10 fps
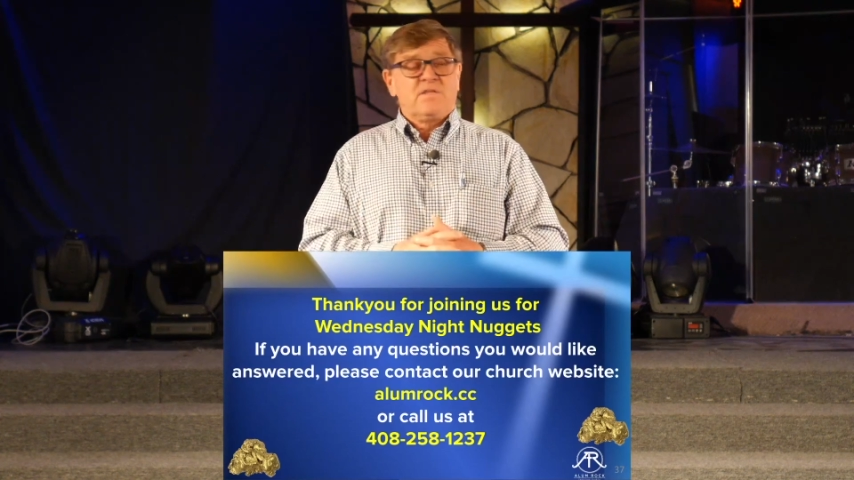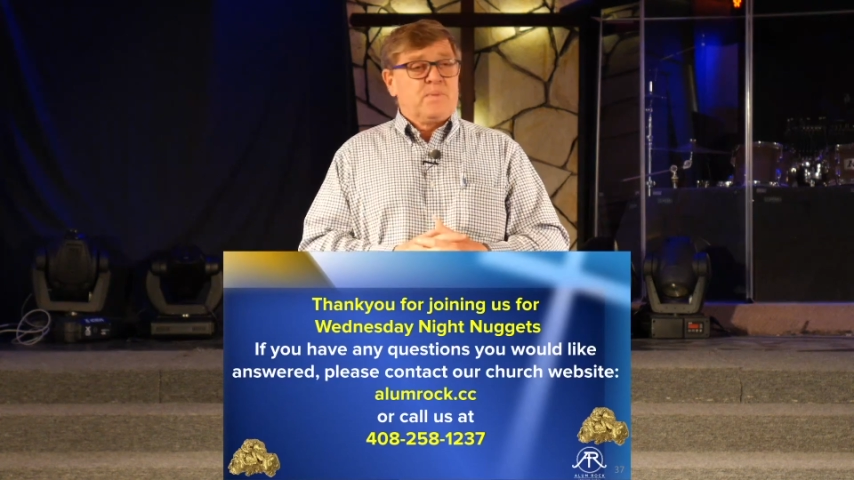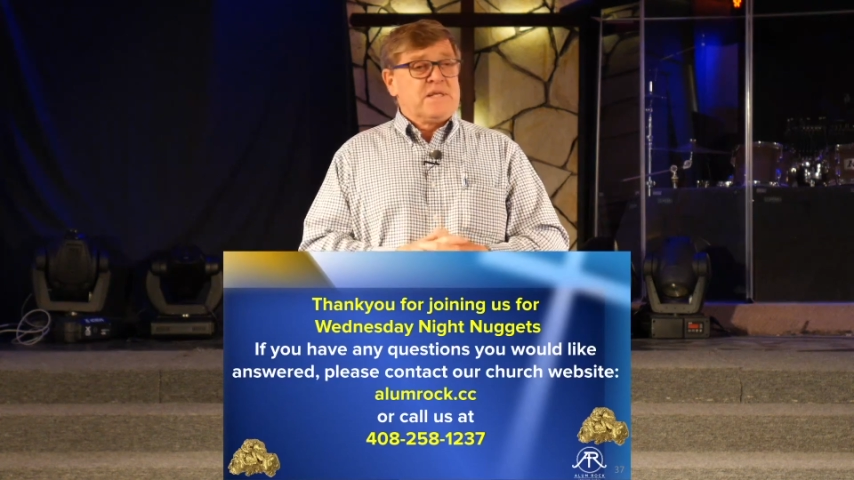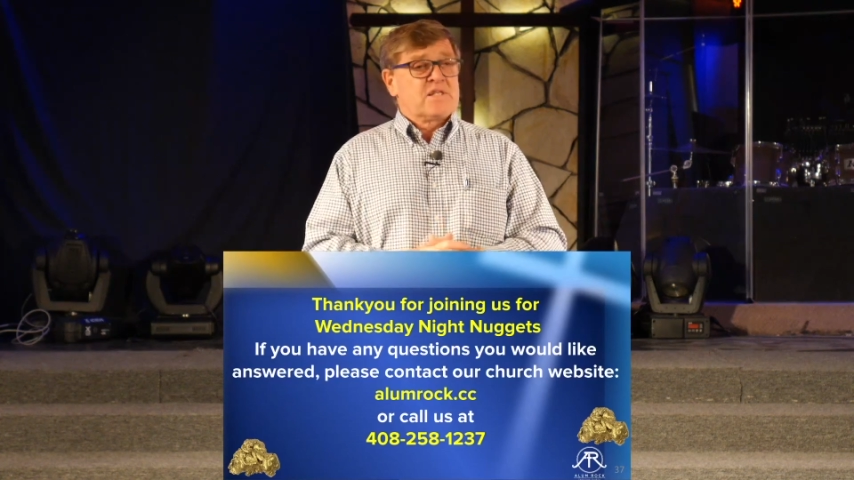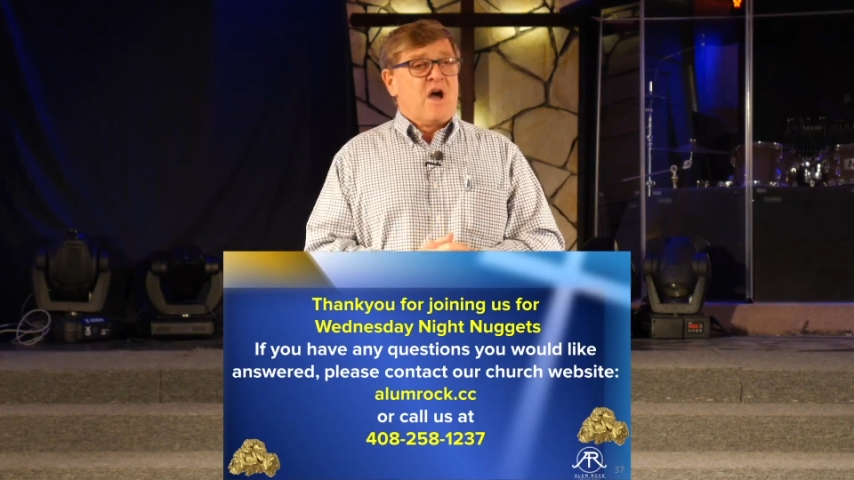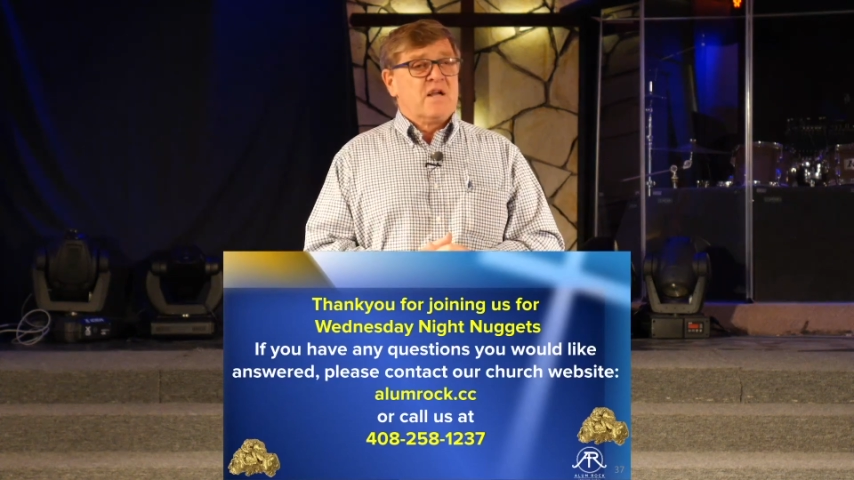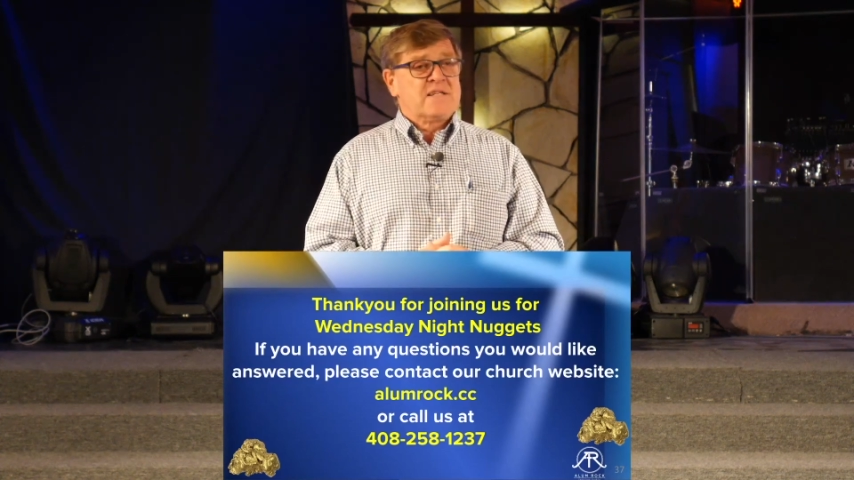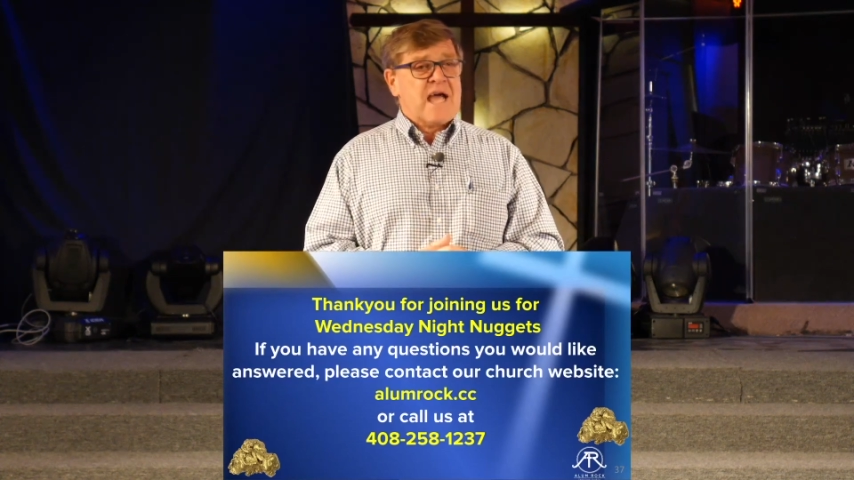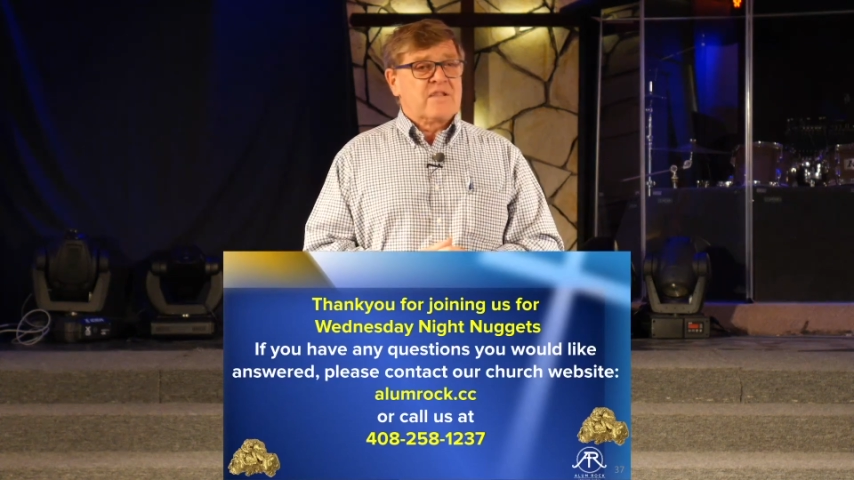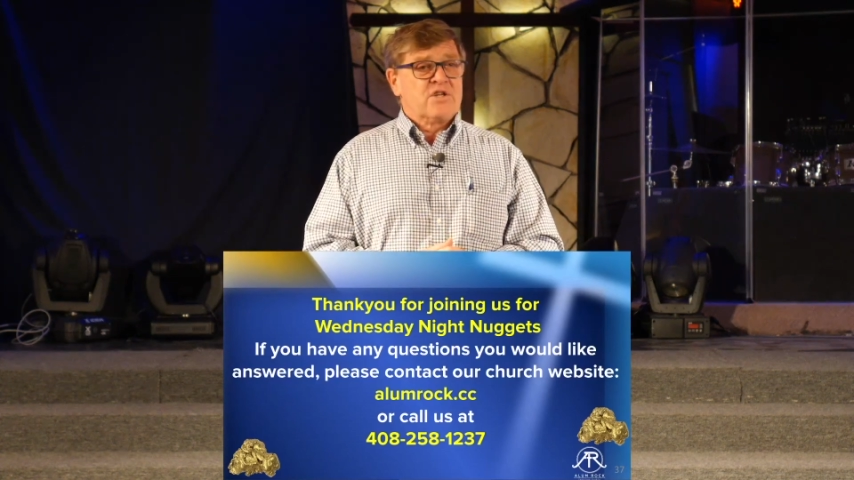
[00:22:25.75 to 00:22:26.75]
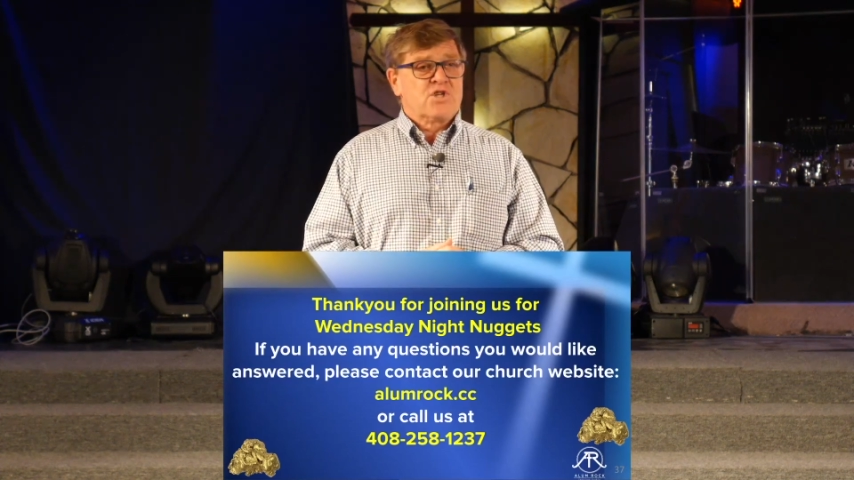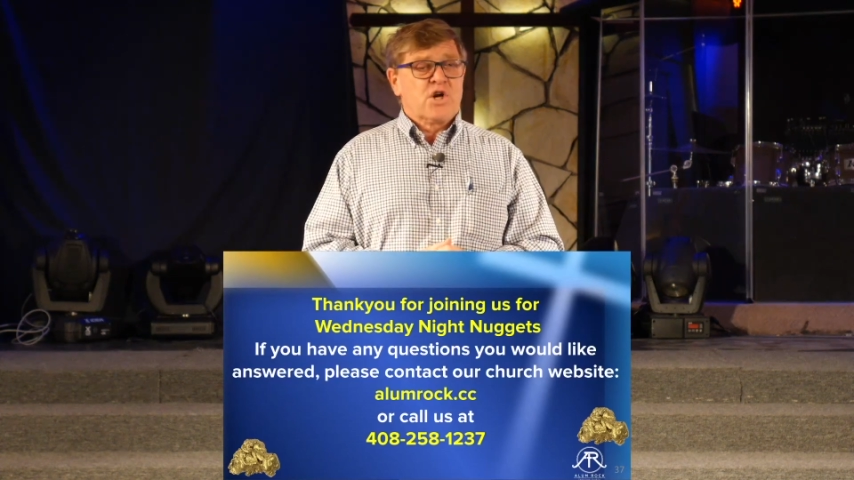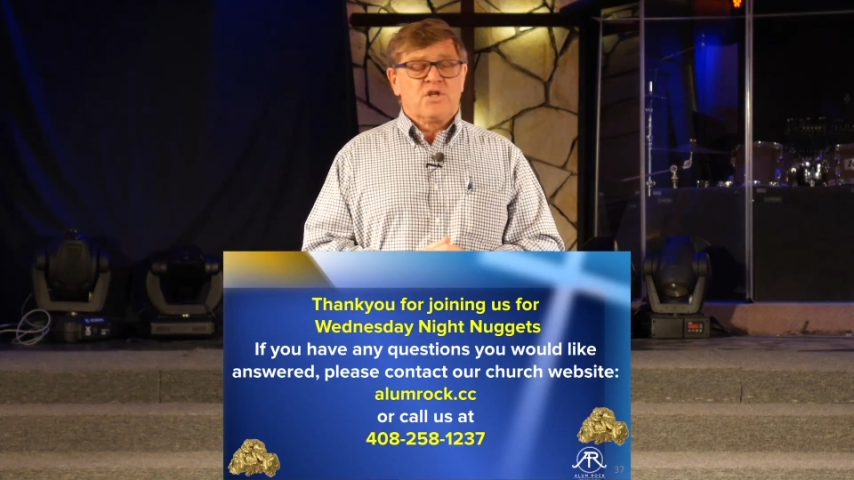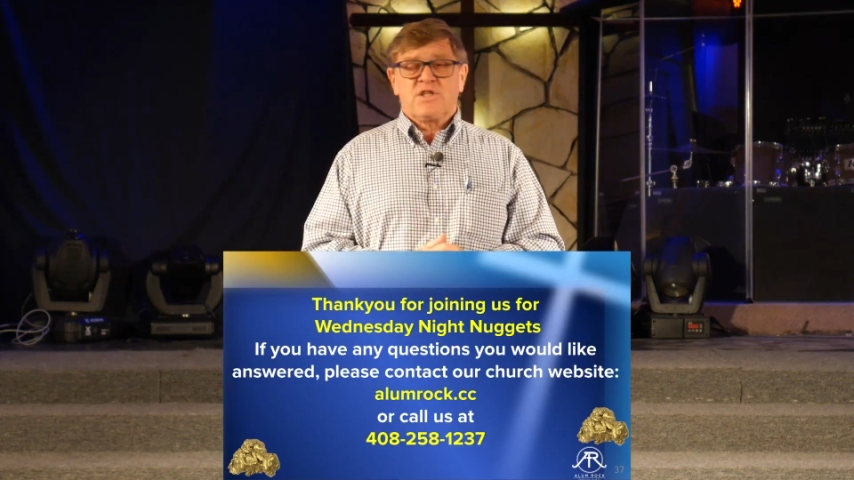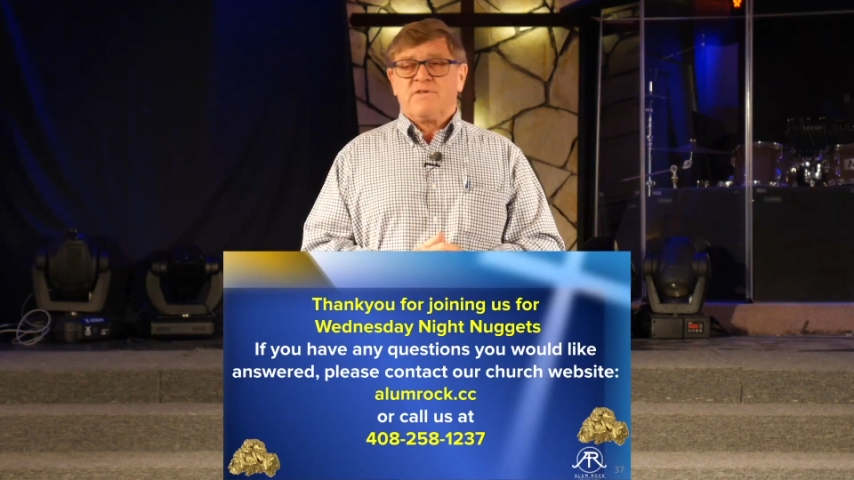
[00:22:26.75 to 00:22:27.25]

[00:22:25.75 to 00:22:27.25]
please contact the church.